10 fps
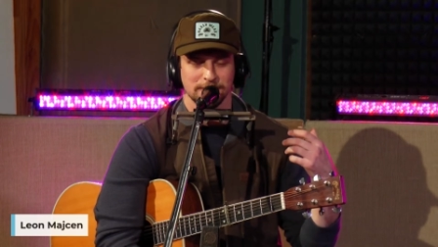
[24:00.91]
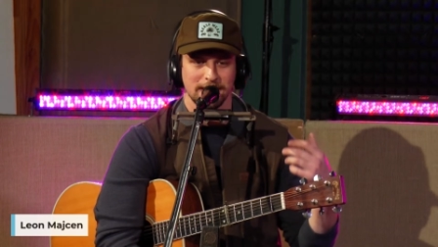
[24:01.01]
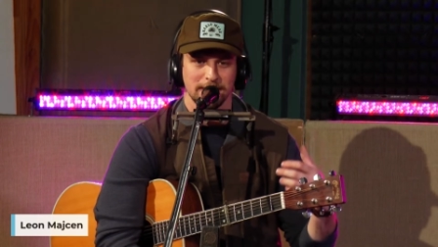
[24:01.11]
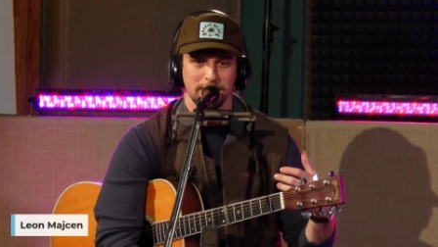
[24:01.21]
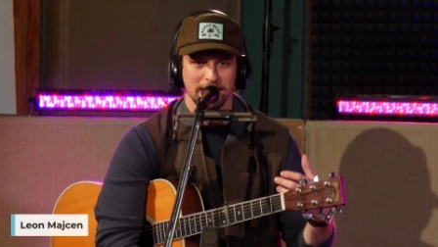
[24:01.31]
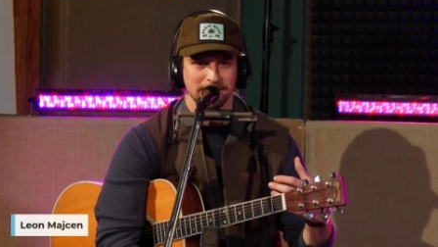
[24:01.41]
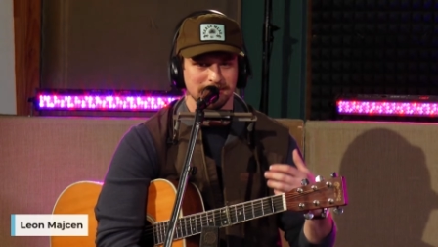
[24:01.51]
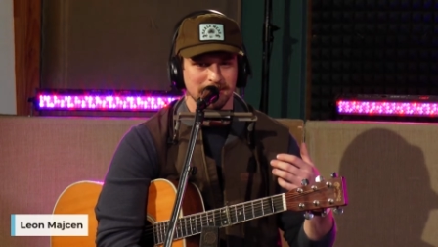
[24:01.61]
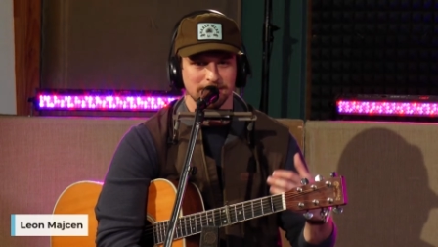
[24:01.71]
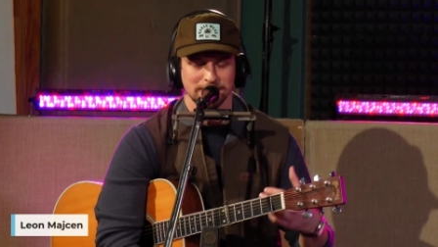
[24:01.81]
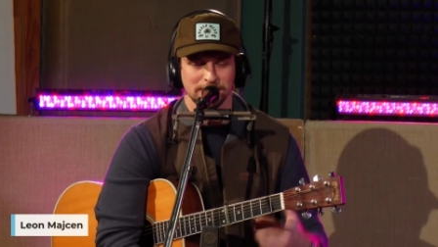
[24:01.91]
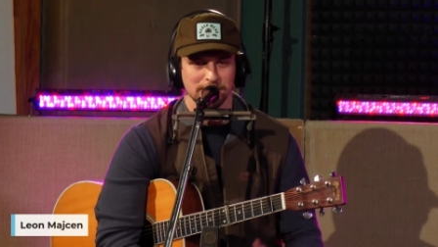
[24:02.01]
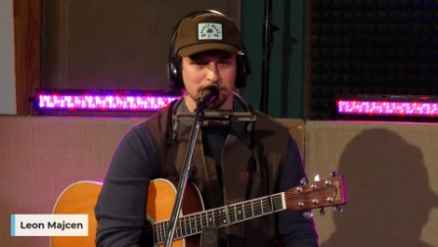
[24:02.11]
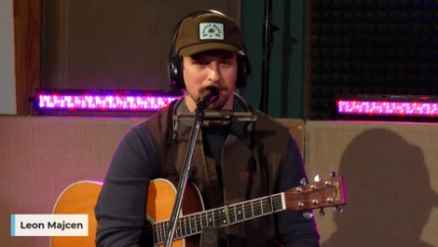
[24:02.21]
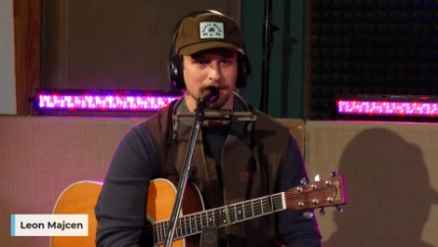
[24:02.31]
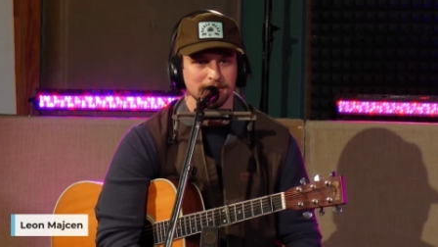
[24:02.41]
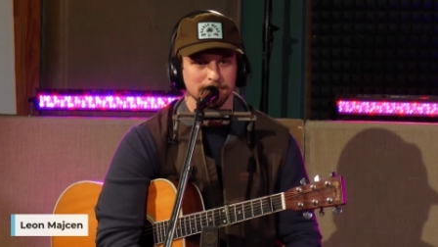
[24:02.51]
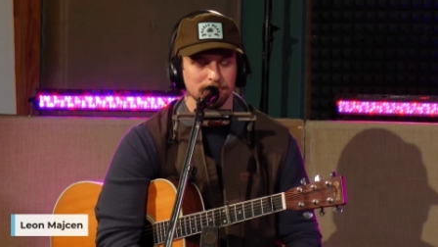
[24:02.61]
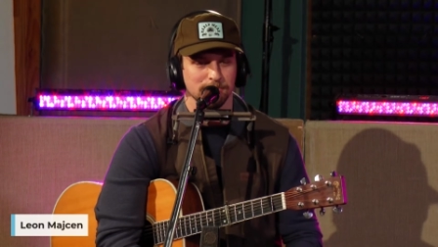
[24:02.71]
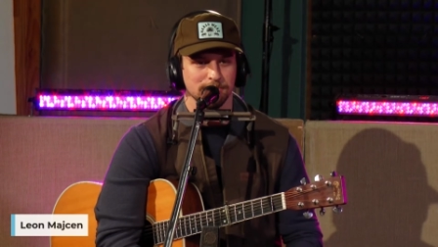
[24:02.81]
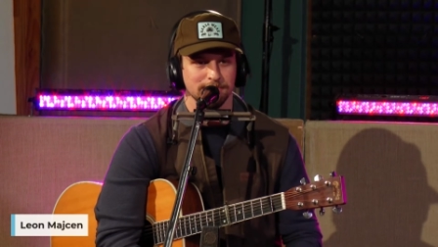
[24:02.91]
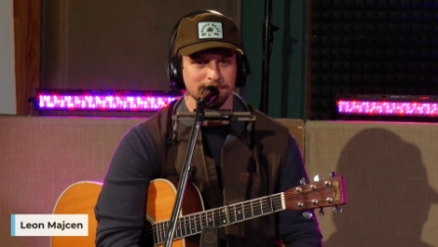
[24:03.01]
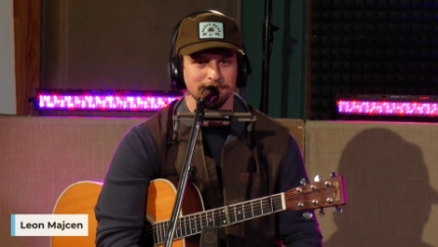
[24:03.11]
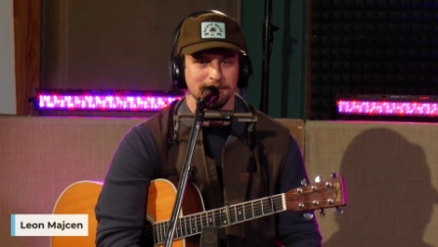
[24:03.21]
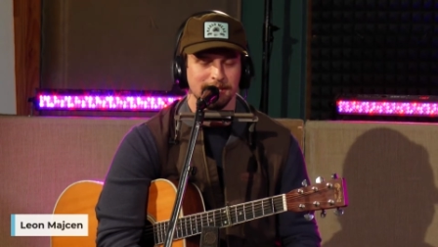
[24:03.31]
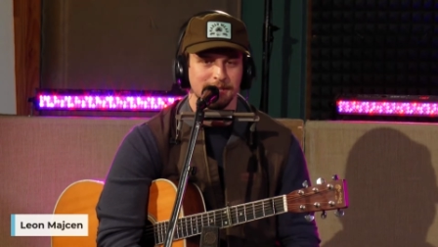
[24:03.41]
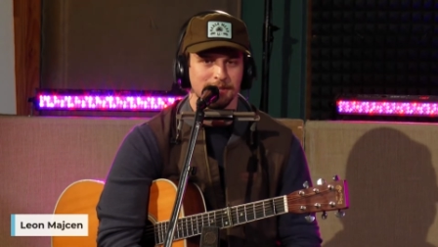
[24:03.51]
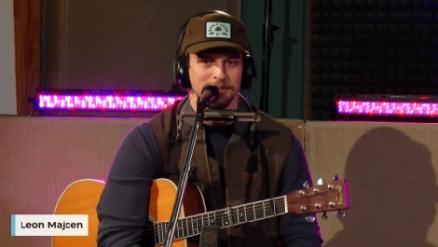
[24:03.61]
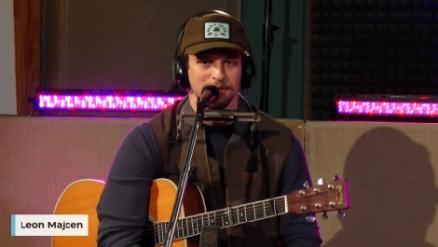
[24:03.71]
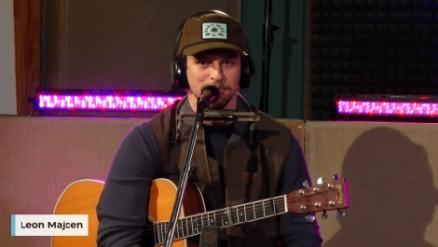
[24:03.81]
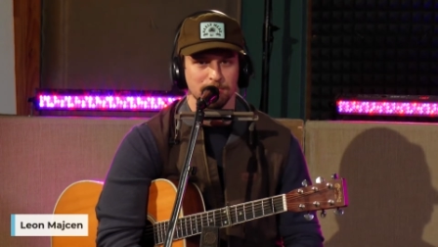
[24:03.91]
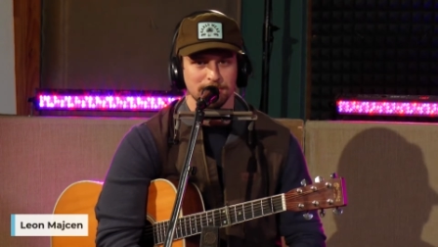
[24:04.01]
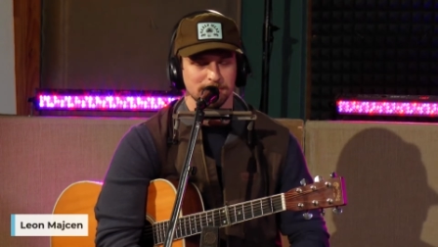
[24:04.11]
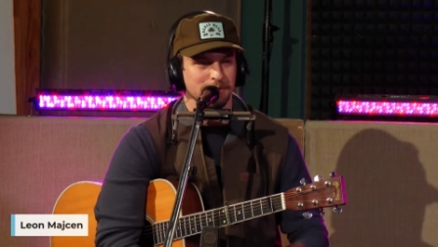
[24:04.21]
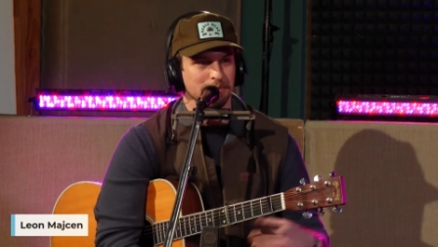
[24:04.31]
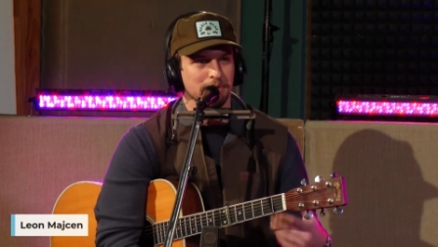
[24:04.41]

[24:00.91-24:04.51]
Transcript: trying to make it sound as good as possible, and, you want as many